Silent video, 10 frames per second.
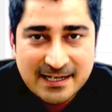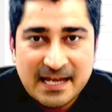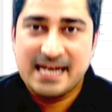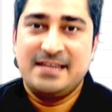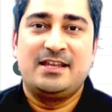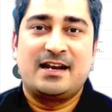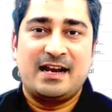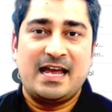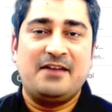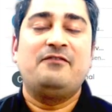in their
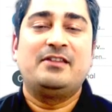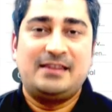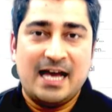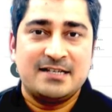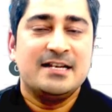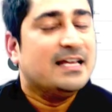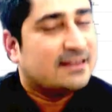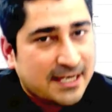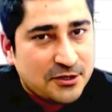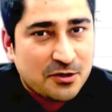life. With that,
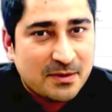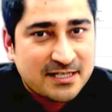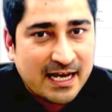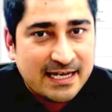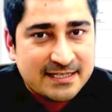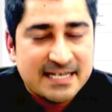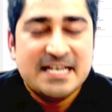thank you so much, guys.